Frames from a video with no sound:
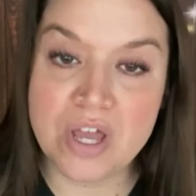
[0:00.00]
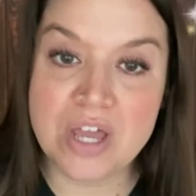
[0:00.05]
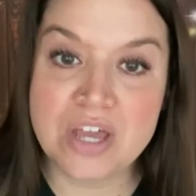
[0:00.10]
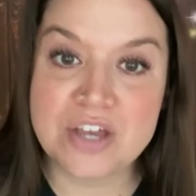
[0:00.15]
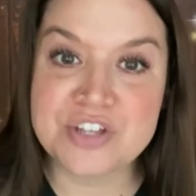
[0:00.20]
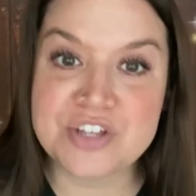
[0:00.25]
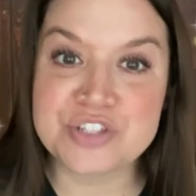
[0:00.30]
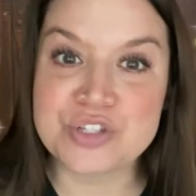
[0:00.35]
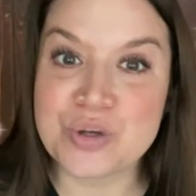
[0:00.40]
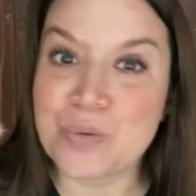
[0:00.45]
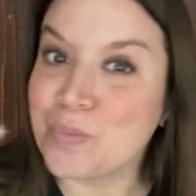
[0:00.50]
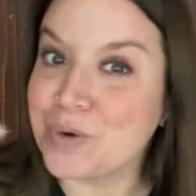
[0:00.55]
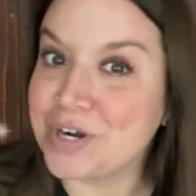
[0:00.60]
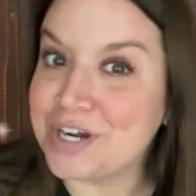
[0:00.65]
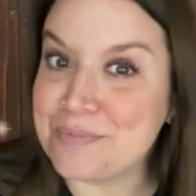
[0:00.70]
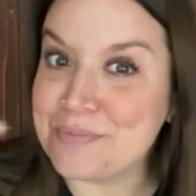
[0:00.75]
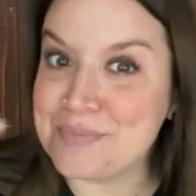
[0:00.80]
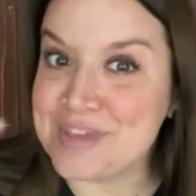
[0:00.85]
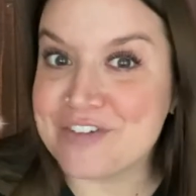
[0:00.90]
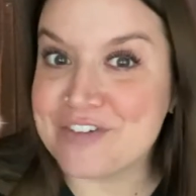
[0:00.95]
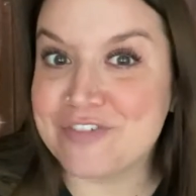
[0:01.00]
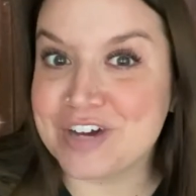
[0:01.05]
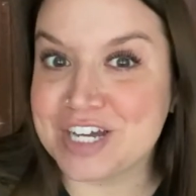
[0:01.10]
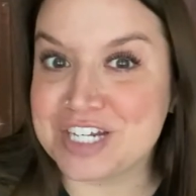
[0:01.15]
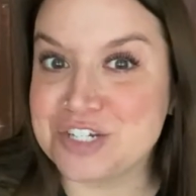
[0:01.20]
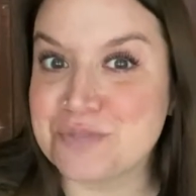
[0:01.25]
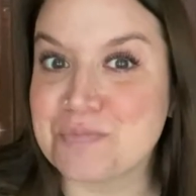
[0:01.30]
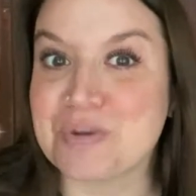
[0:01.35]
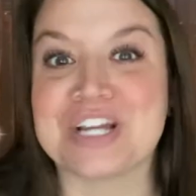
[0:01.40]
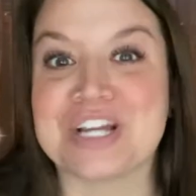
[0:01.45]
So wouldn't it be fun
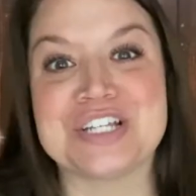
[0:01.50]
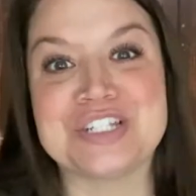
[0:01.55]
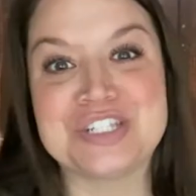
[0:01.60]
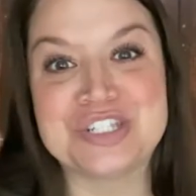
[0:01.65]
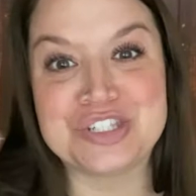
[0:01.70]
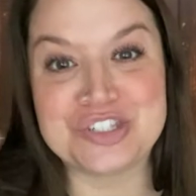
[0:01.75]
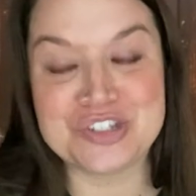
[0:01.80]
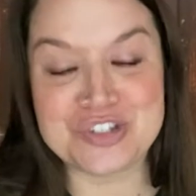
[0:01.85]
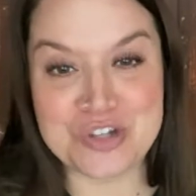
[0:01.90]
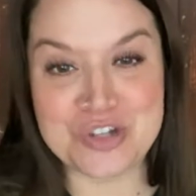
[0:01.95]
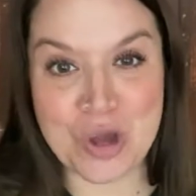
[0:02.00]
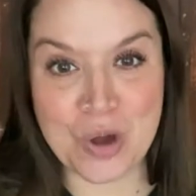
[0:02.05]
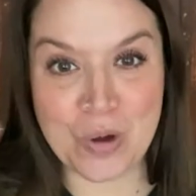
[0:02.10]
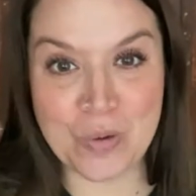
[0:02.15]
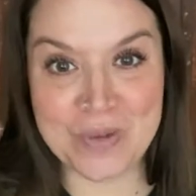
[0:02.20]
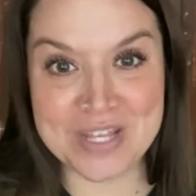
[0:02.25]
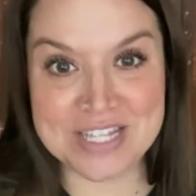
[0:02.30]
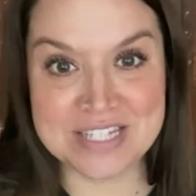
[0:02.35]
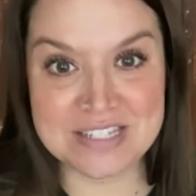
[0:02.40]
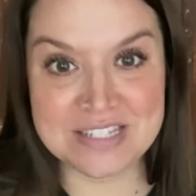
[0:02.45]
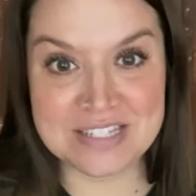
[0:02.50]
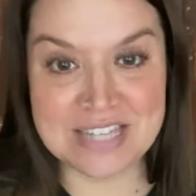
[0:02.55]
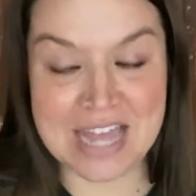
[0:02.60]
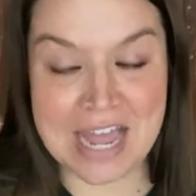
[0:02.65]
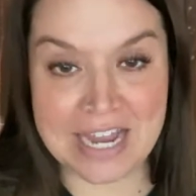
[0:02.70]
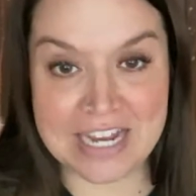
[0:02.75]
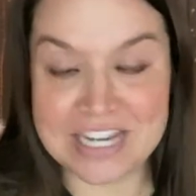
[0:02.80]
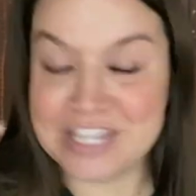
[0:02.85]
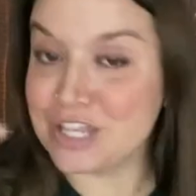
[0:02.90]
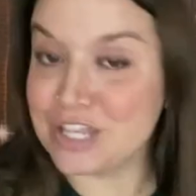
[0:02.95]
to bring snow
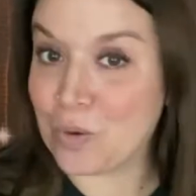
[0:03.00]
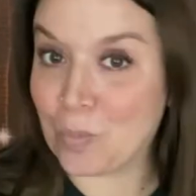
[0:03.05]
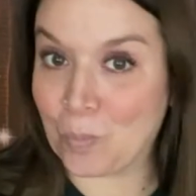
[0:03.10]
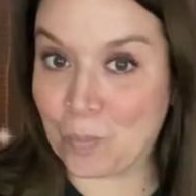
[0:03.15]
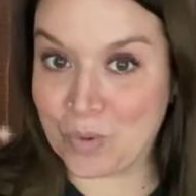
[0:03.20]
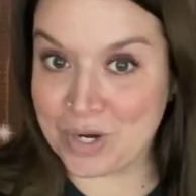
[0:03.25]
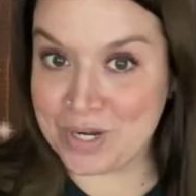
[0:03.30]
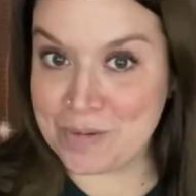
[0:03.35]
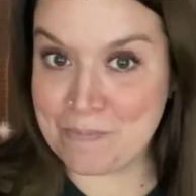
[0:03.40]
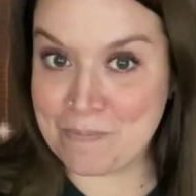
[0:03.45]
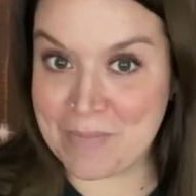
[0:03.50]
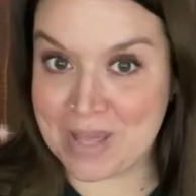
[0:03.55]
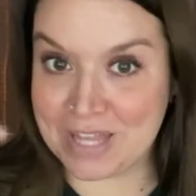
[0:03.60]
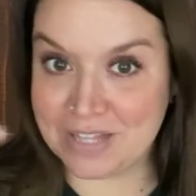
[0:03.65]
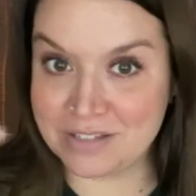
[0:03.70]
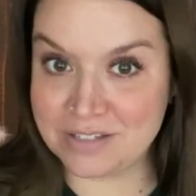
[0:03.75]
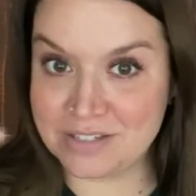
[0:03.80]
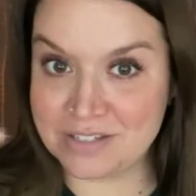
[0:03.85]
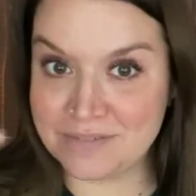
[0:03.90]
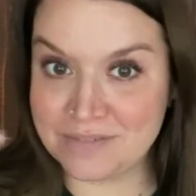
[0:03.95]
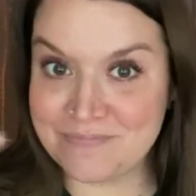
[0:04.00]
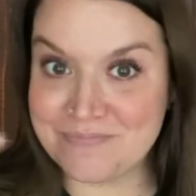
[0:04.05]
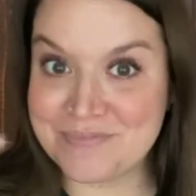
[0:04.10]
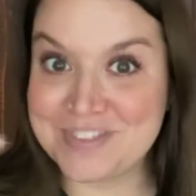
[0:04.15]
inside that wouldn't melt?